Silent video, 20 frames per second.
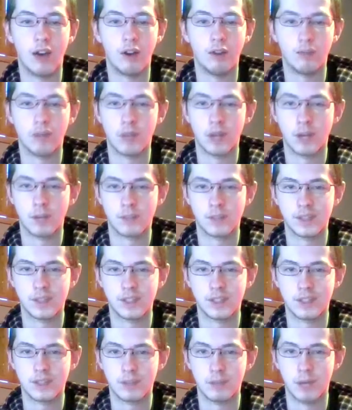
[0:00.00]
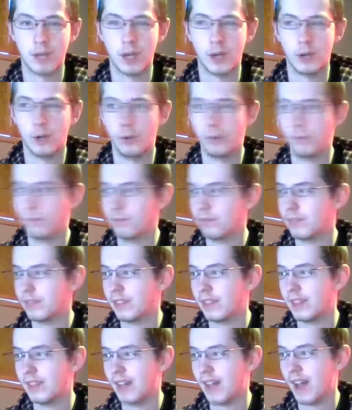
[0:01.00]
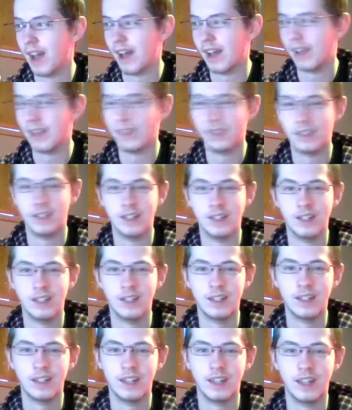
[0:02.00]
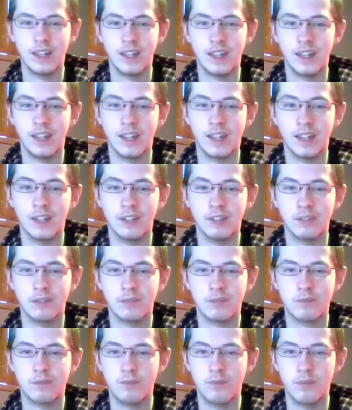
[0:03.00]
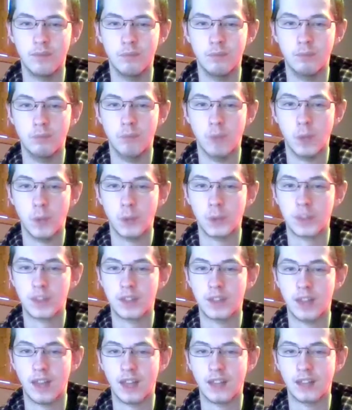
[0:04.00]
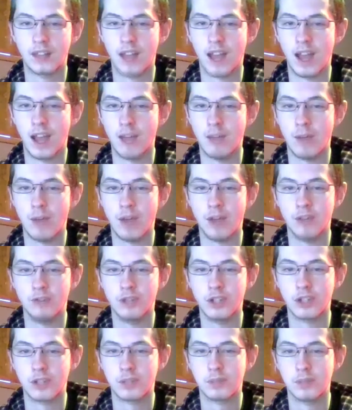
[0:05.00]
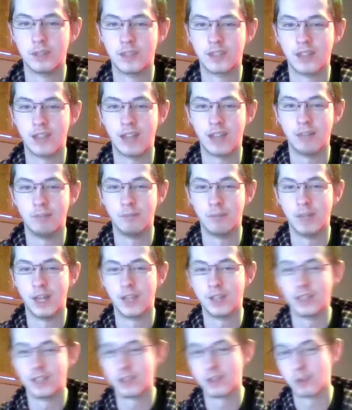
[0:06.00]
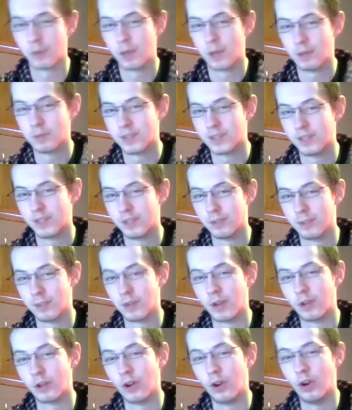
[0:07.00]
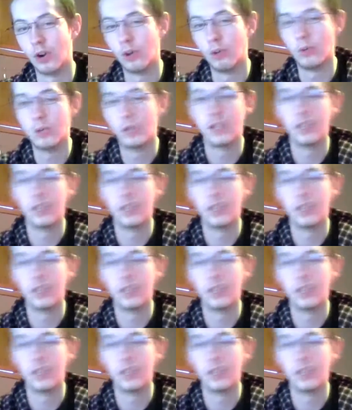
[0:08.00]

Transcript: I've been up since about 9, and most of that time I've just been sat in bed. That's why I'm still in my robe.